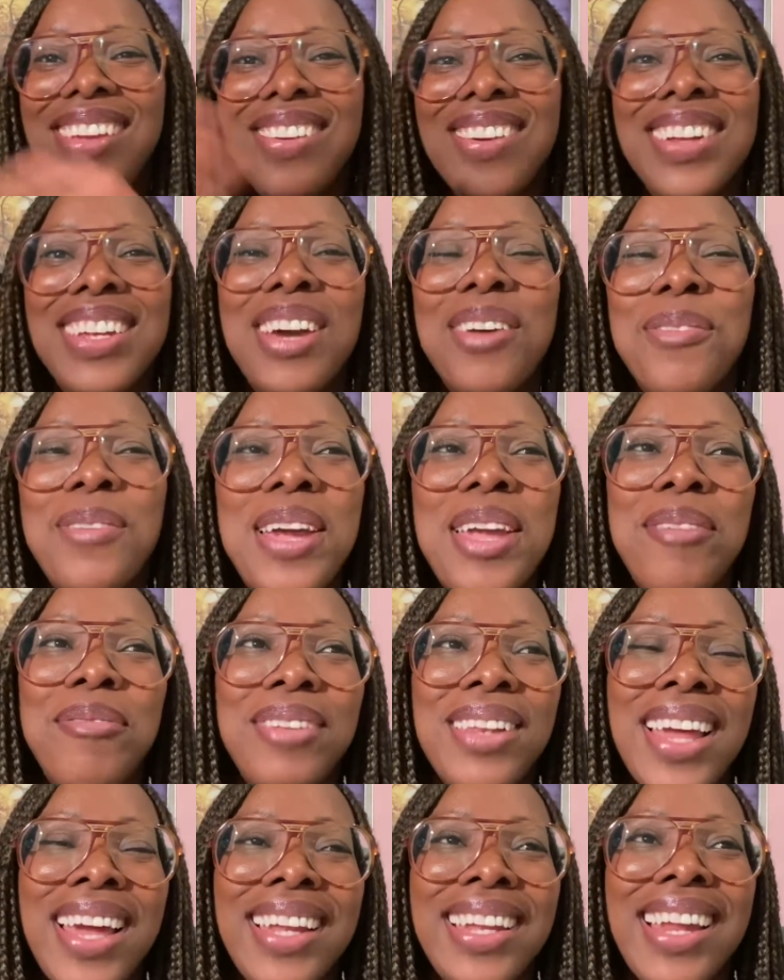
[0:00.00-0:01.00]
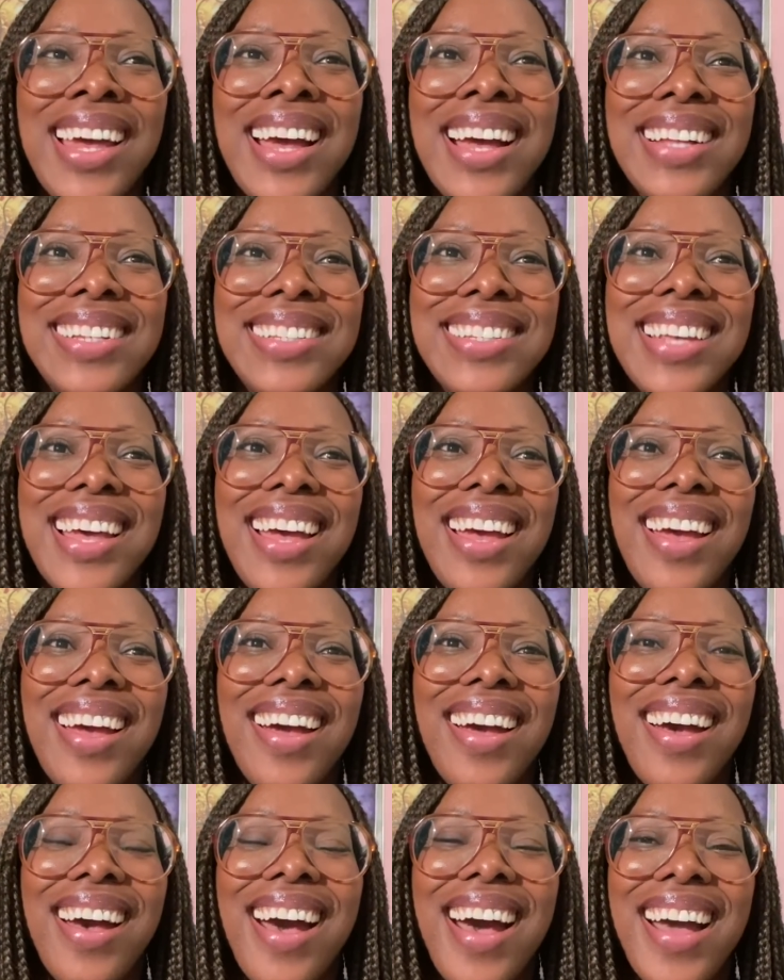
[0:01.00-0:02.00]
And I waved like that.
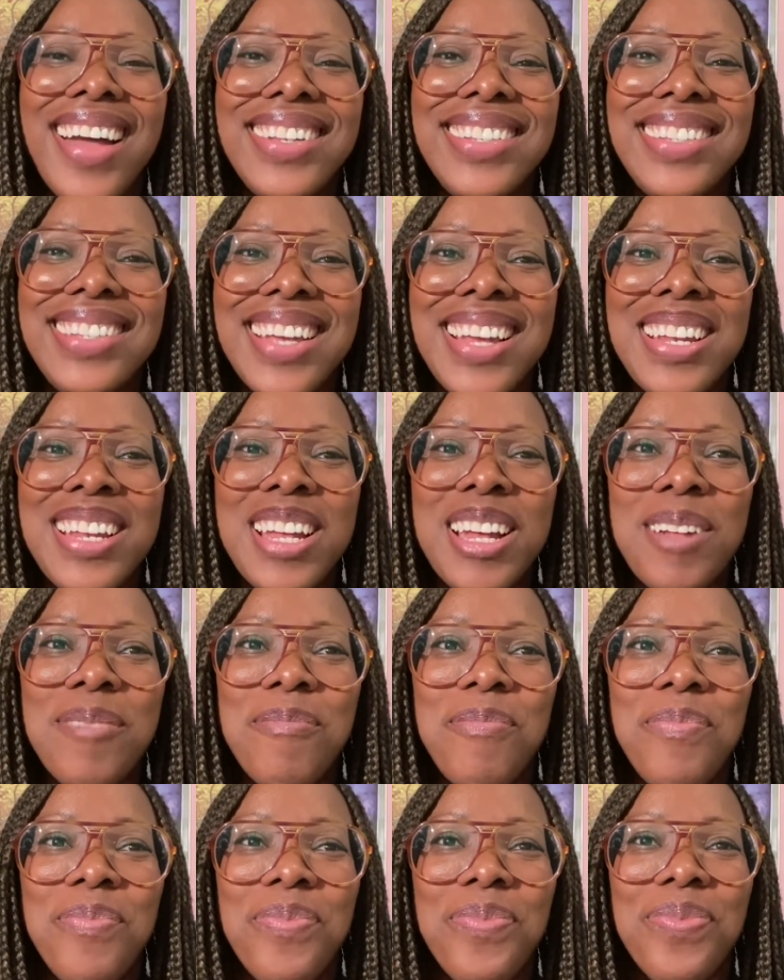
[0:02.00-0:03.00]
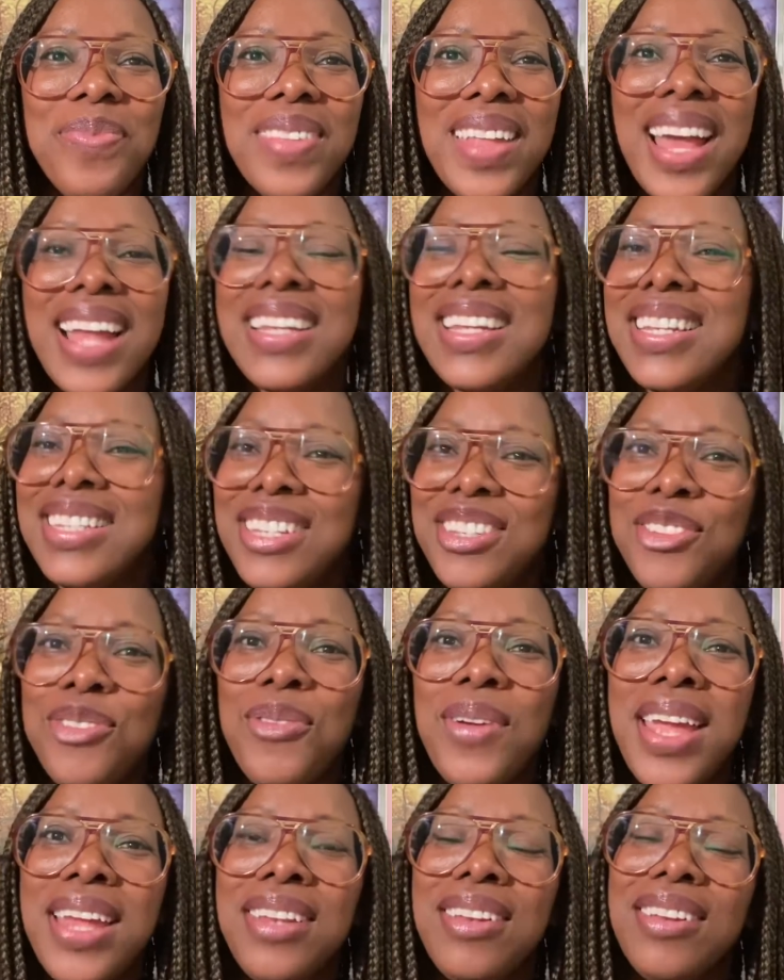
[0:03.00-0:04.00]
And then the
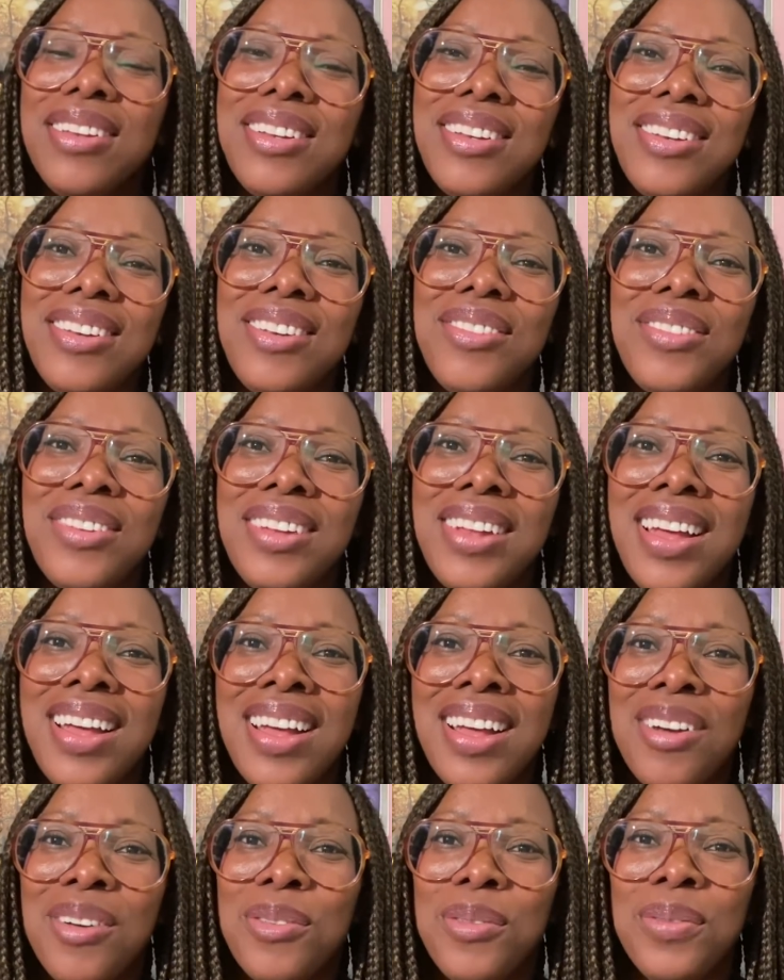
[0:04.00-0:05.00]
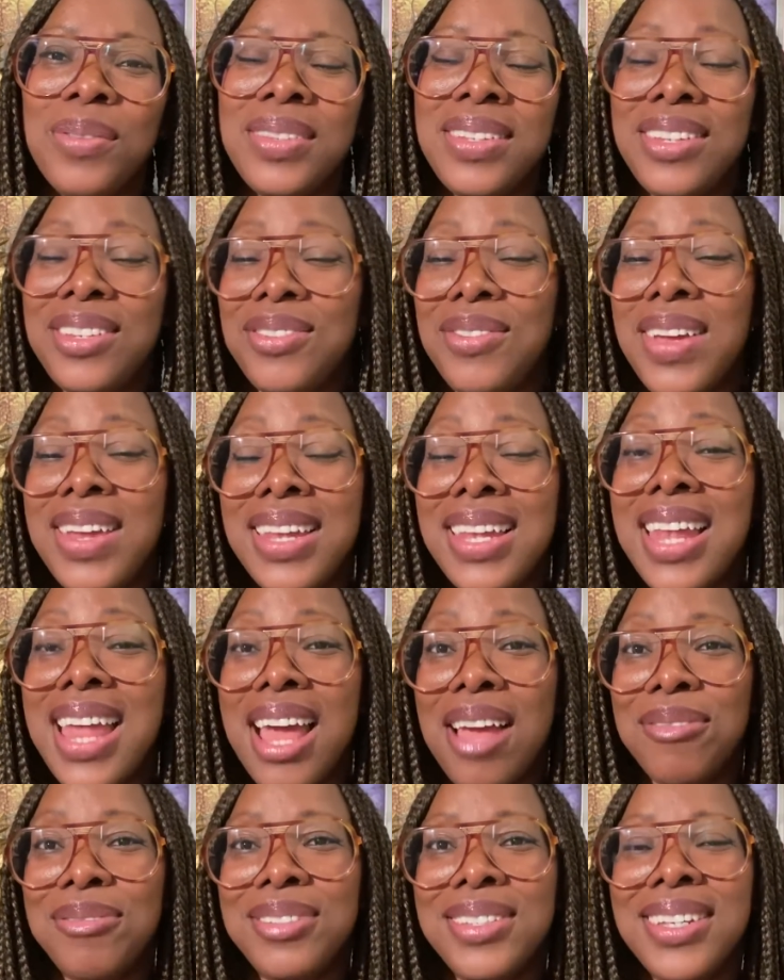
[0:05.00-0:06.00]
train
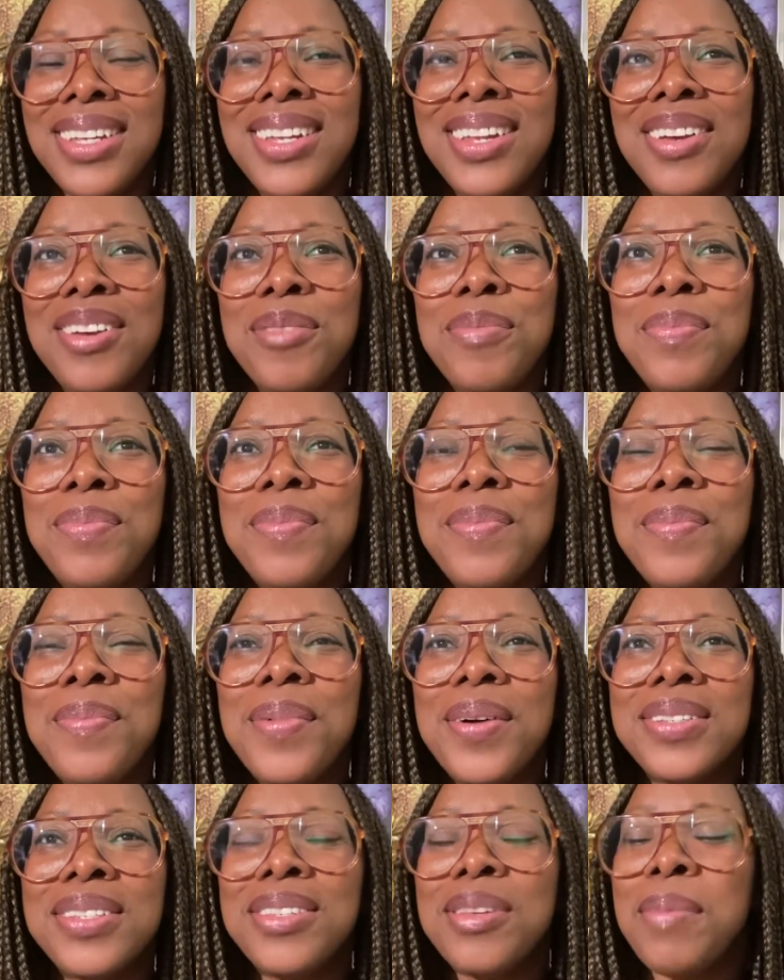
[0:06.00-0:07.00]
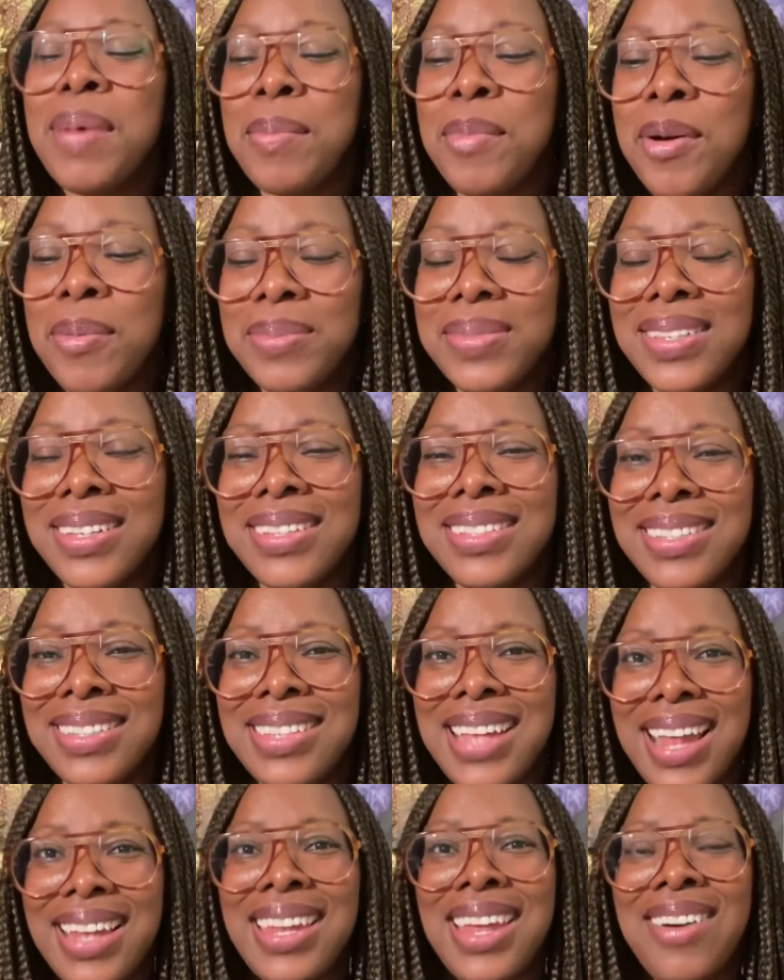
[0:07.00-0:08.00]
left, you know. But so my mom
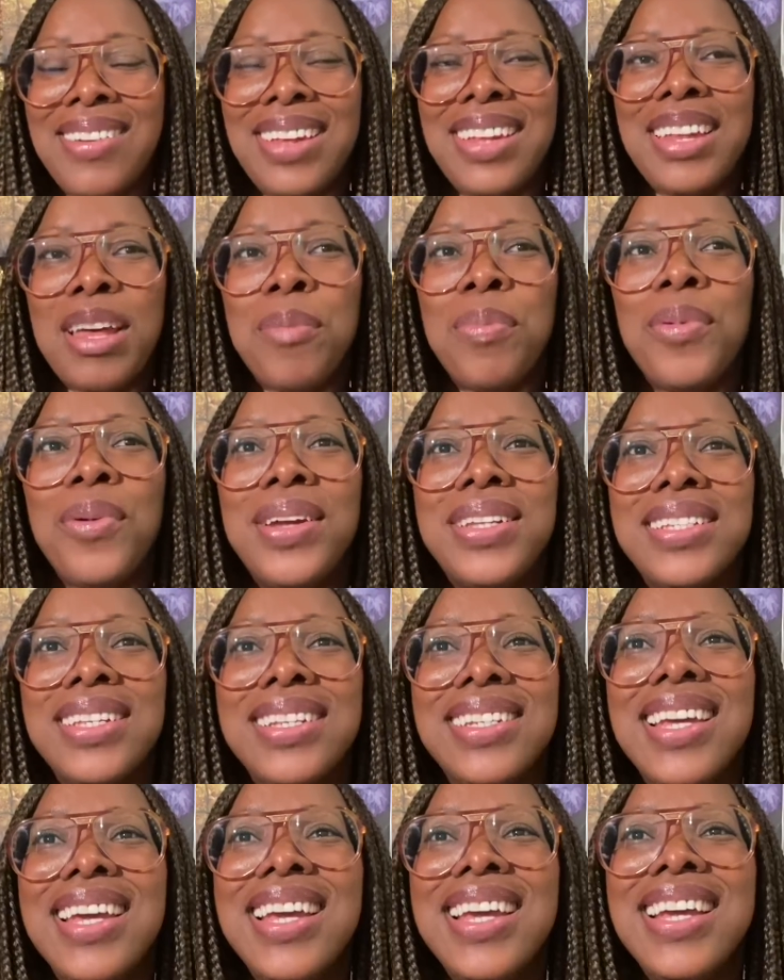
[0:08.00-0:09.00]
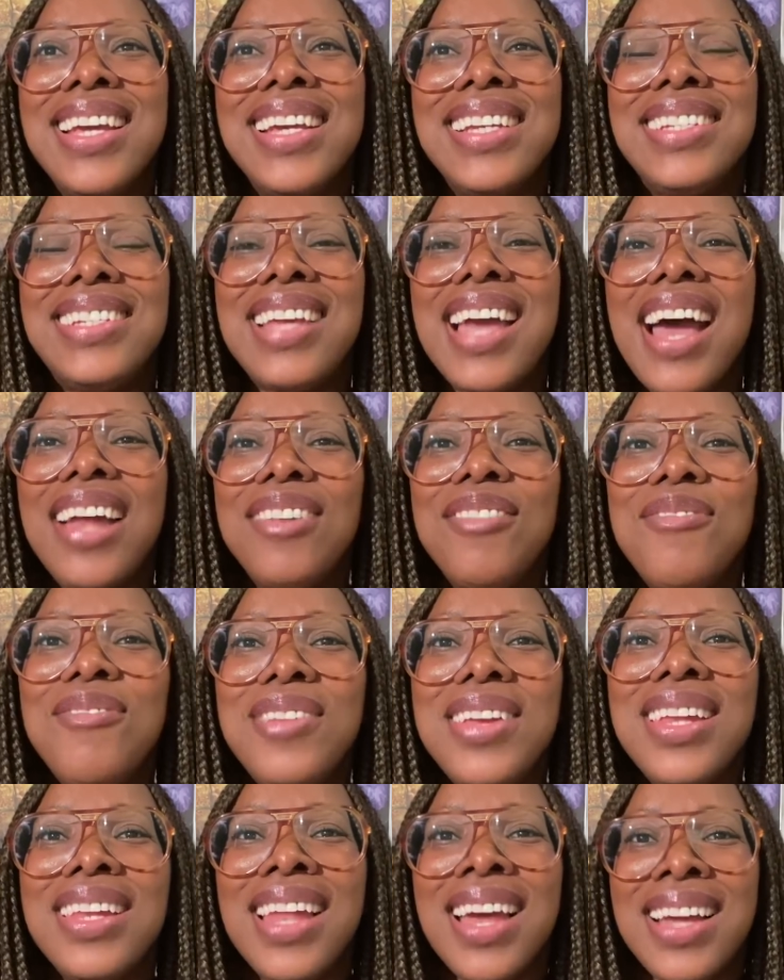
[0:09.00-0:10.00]
sat down at that point and she hadn't
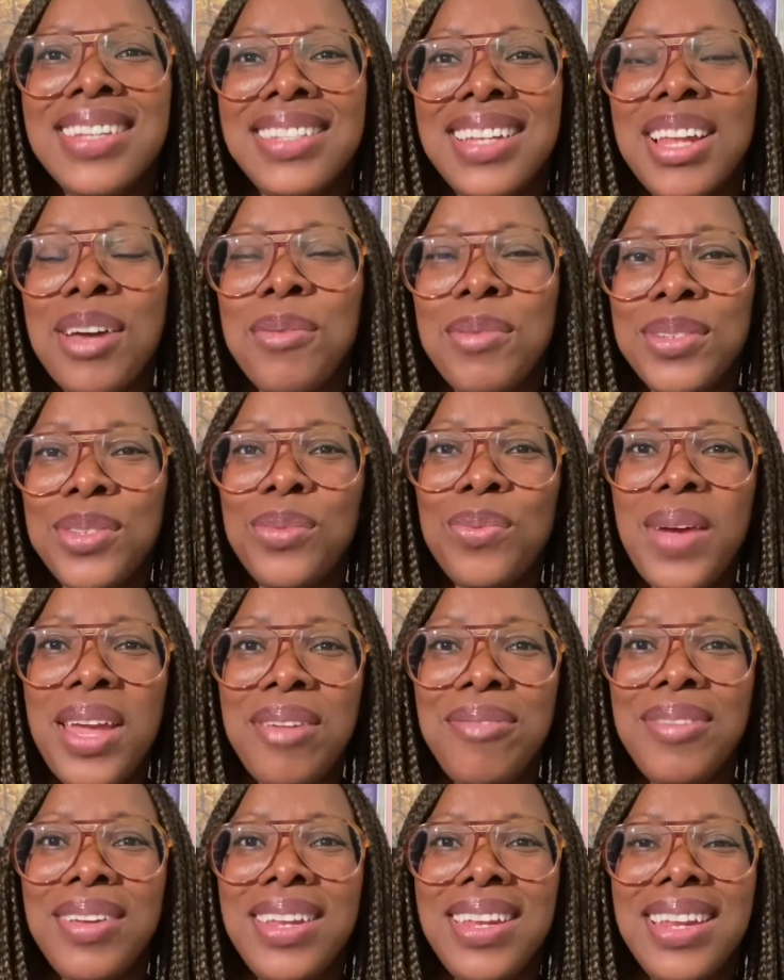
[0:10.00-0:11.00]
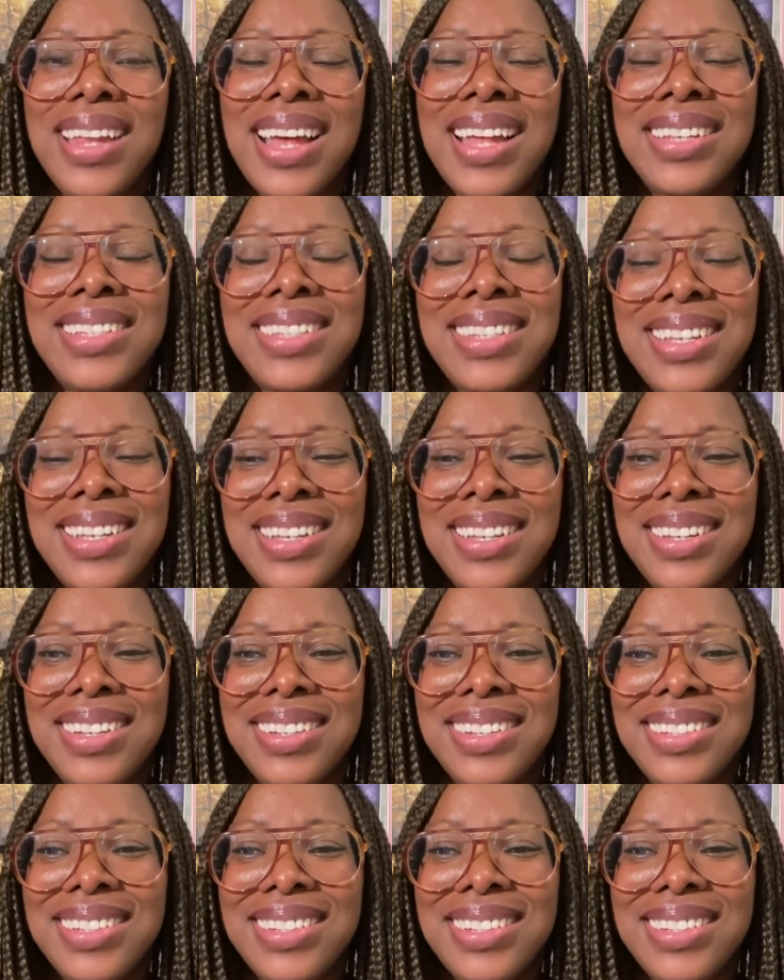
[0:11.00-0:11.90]
realized that I was waving at the